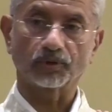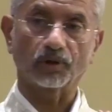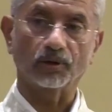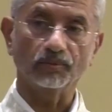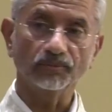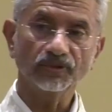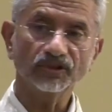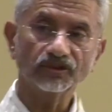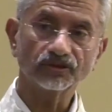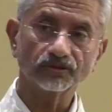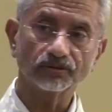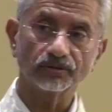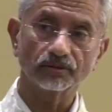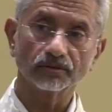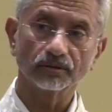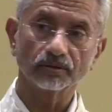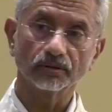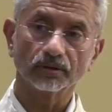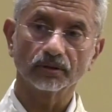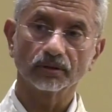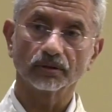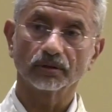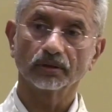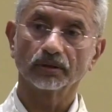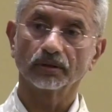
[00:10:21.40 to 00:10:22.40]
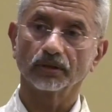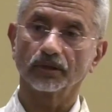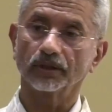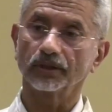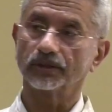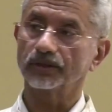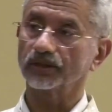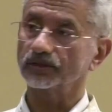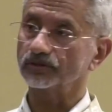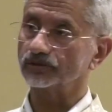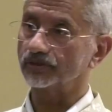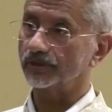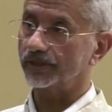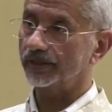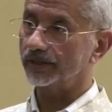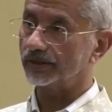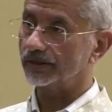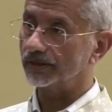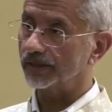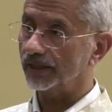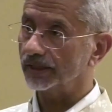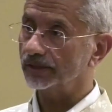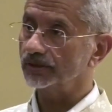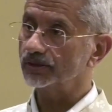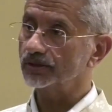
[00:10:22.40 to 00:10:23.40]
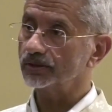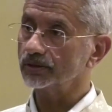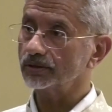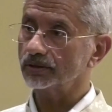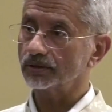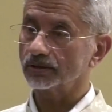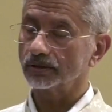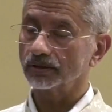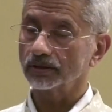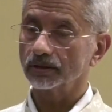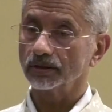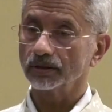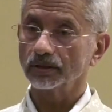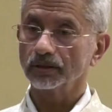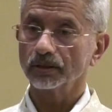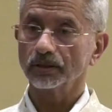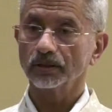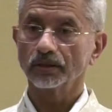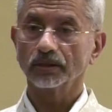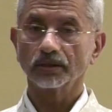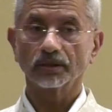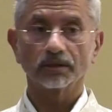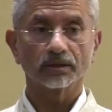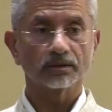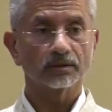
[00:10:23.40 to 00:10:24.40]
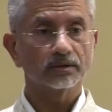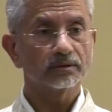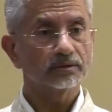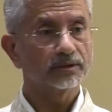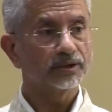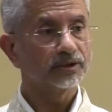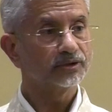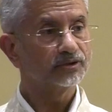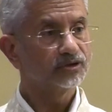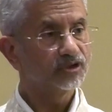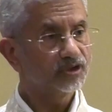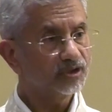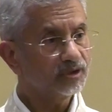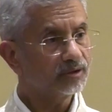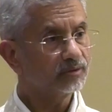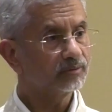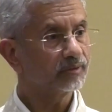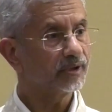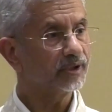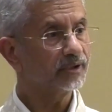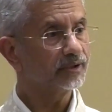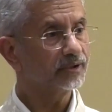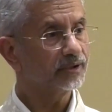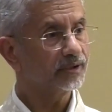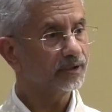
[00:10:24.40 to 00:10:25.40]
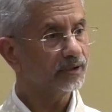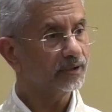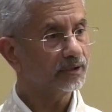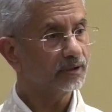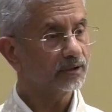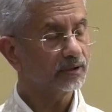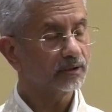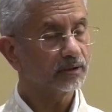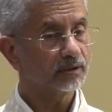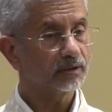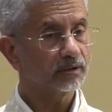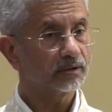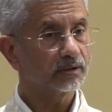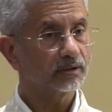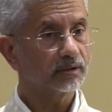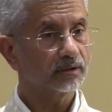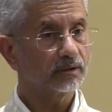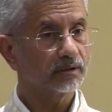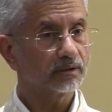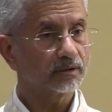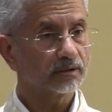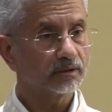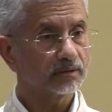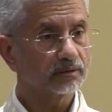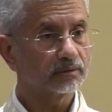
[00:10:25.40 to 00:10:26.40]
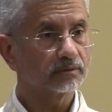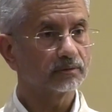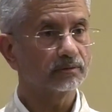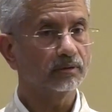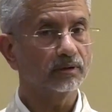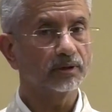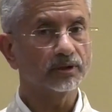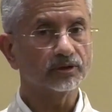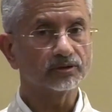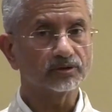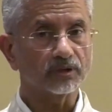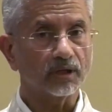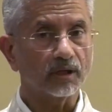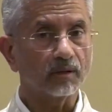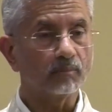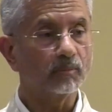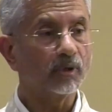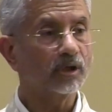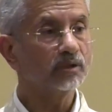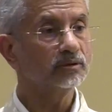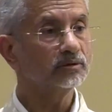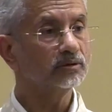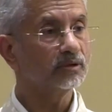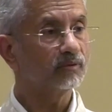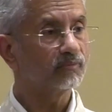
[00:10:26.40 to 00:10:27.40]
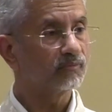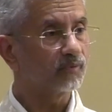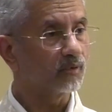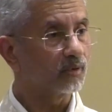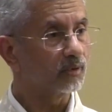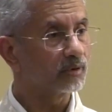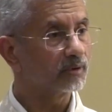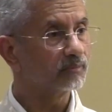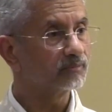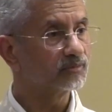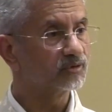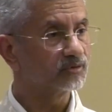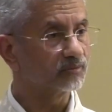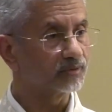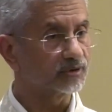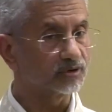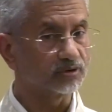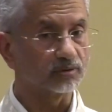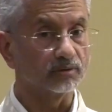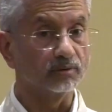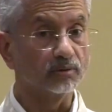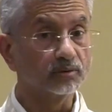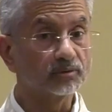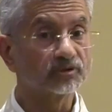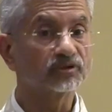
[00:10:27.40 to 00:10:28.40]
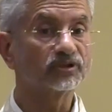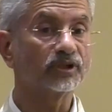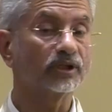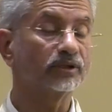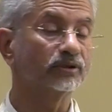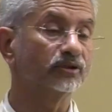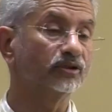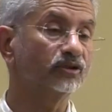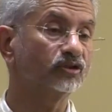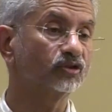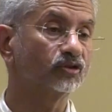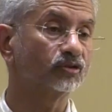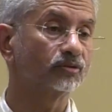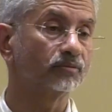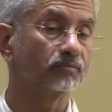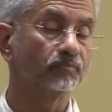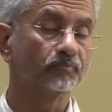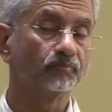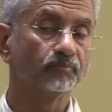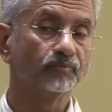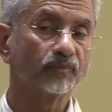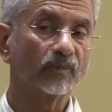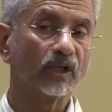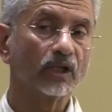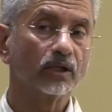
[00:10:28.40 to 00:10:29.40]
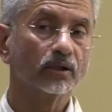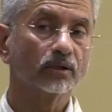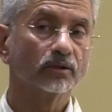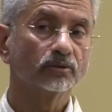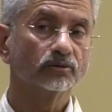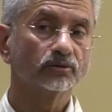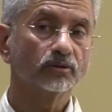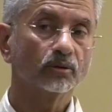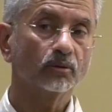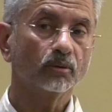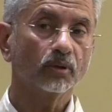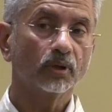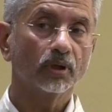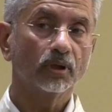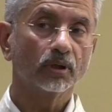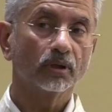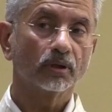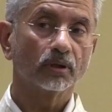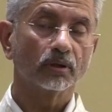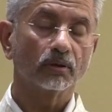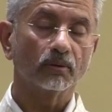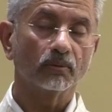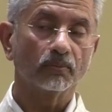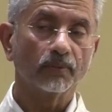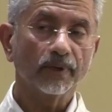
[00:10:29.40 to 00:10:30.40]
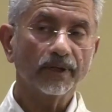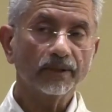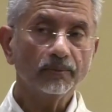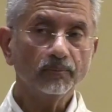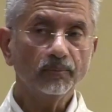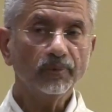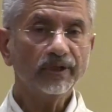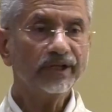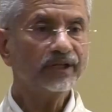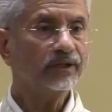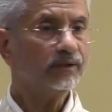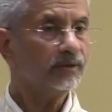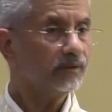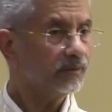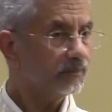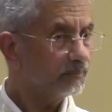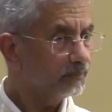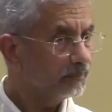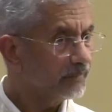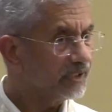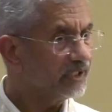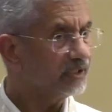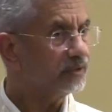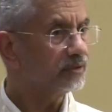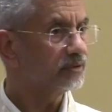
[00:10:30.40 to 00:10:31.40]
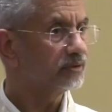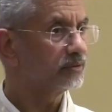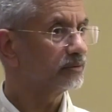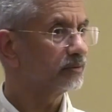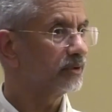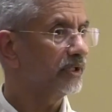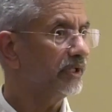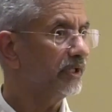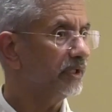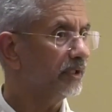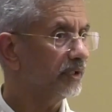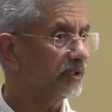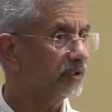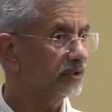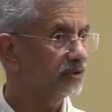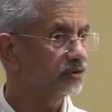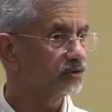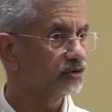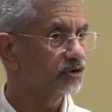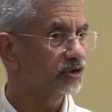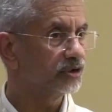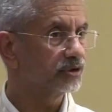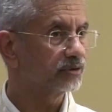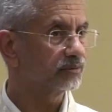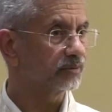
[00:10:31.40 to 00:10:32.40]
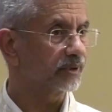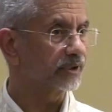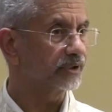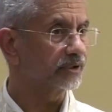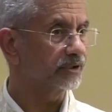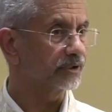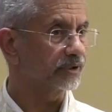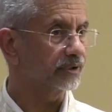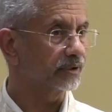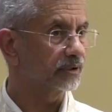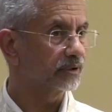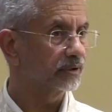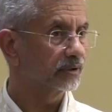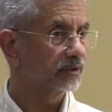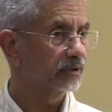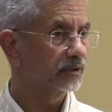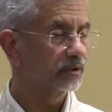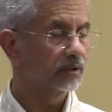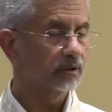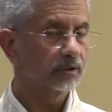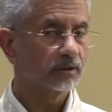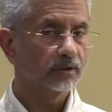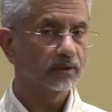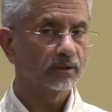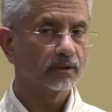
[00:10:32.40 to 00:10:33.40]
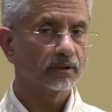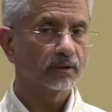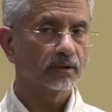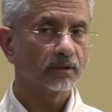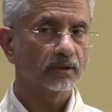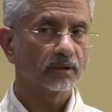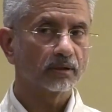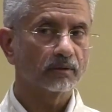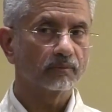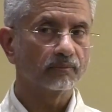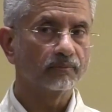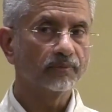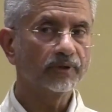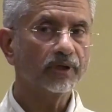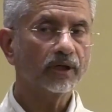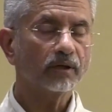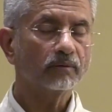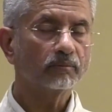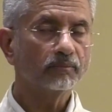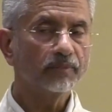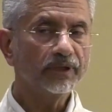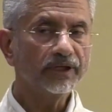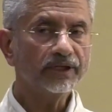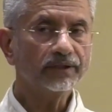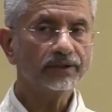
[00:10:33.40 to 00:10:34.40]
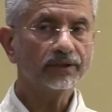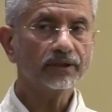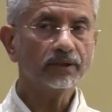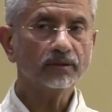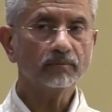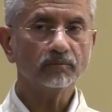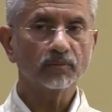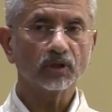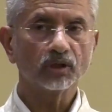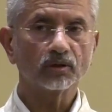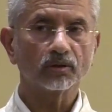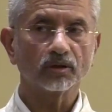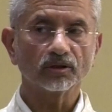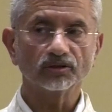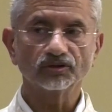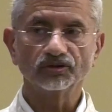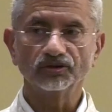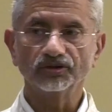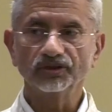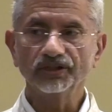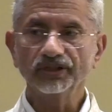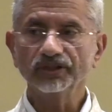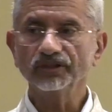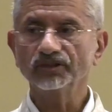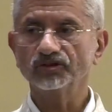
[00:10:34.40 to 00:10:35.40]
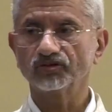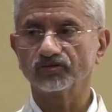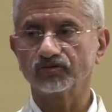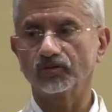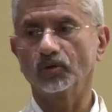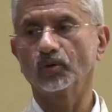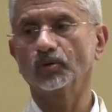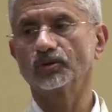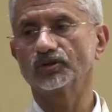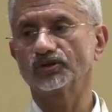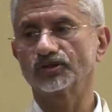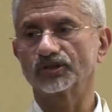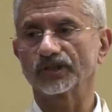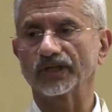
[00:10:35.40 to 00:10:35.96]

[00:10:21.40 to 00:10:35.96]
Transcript: promise, it has great danger. The G20 is among the forums which looks at this. So when we meet today in G20, we are meeting because these four